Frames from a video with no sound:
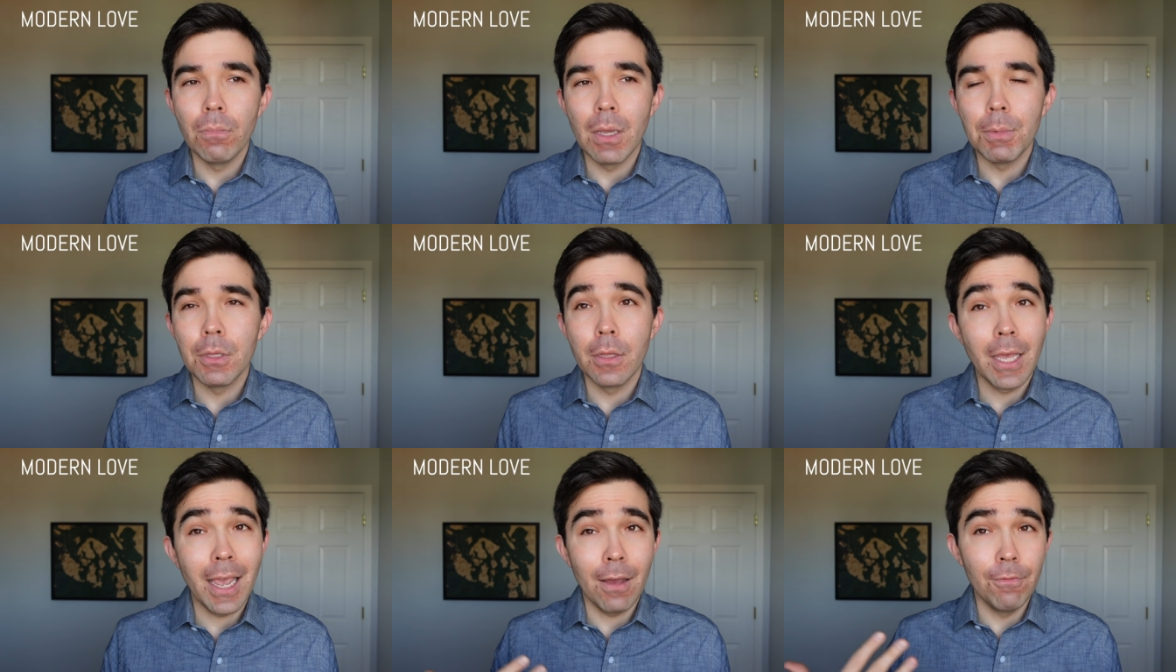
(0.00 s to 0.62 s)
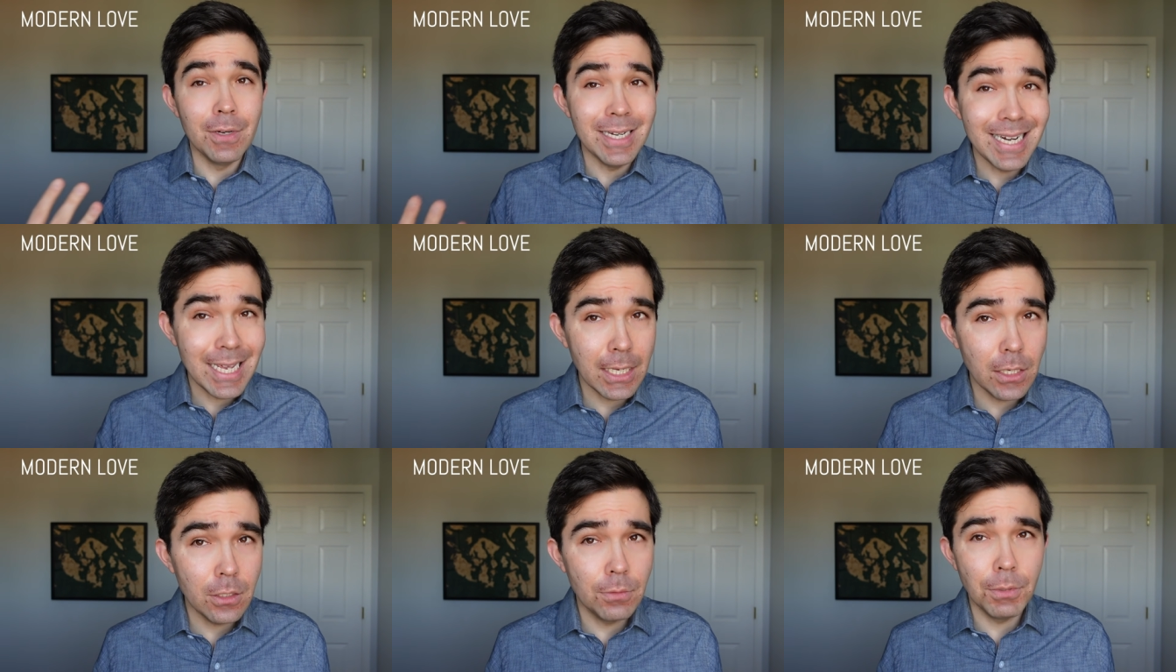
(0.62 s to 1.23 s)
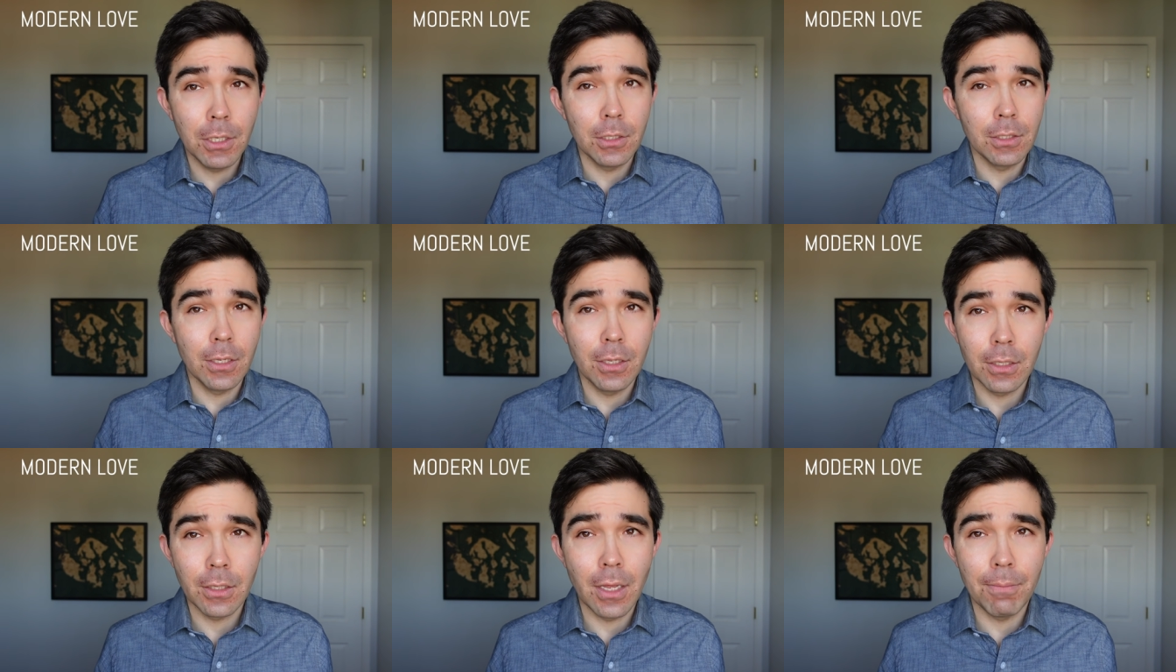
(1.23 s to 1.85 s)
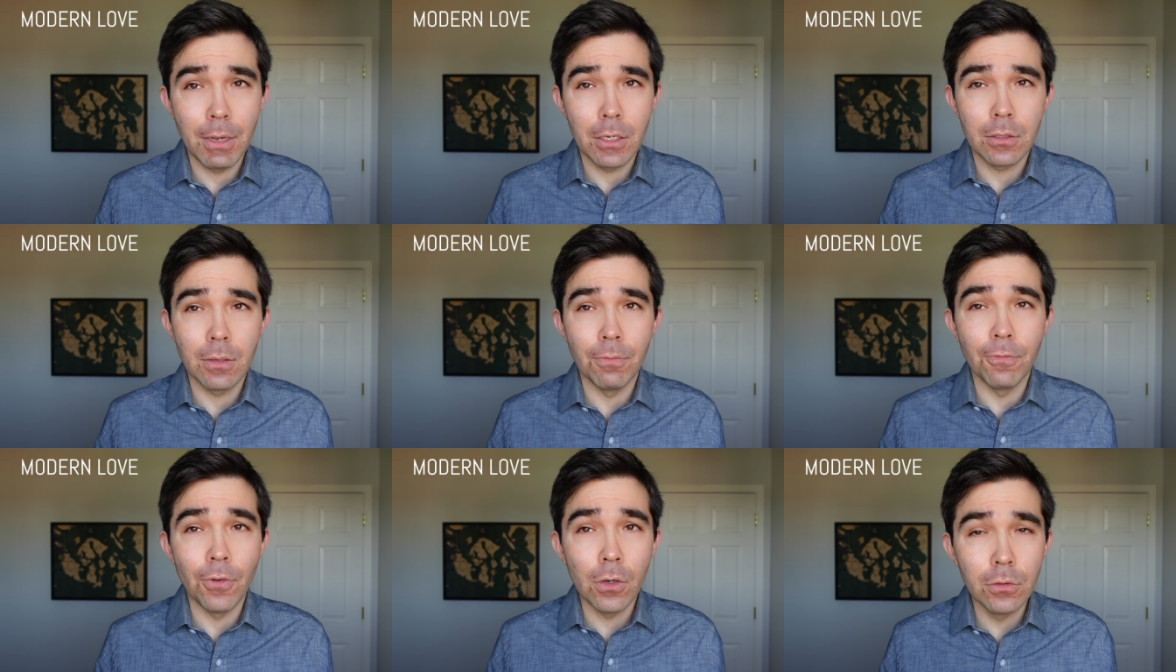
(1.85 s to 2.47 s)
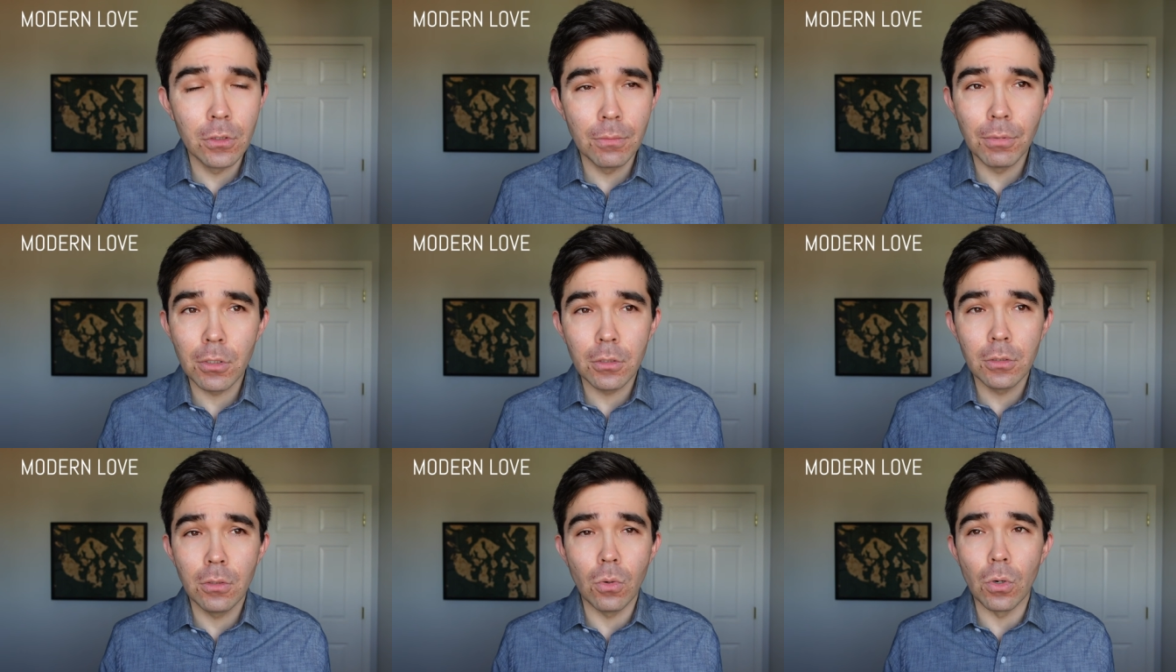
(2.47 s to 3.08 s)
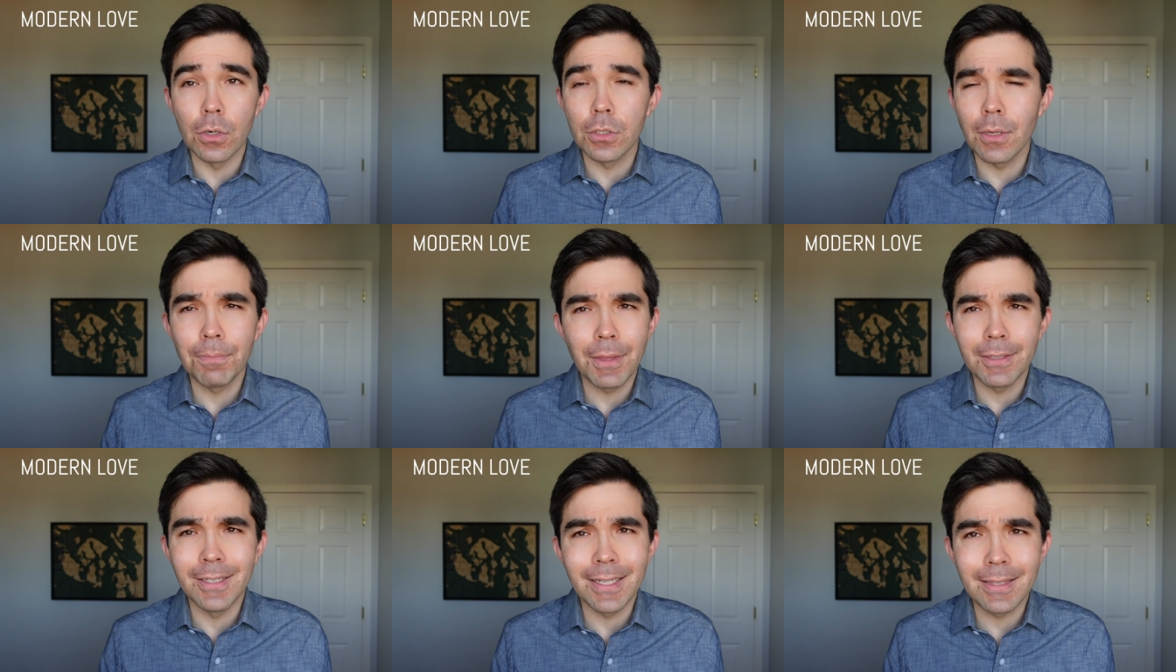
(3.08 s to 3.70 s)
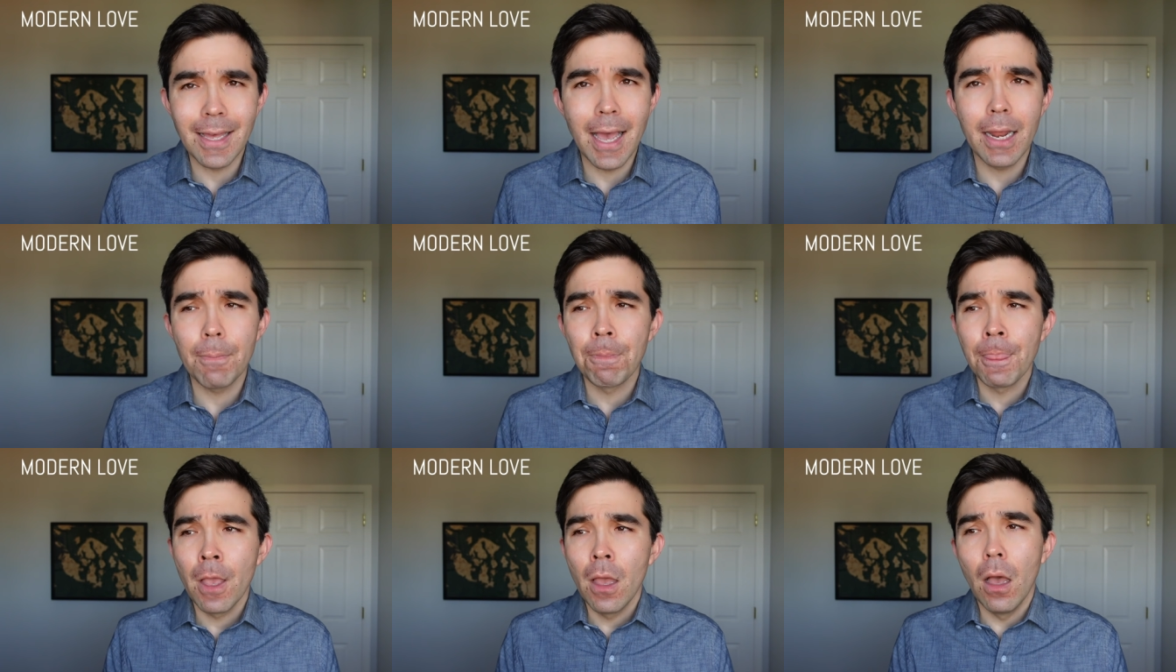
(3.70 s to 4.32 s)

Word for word: maybe that they have needs because they think that that makes them vulnerable or something like that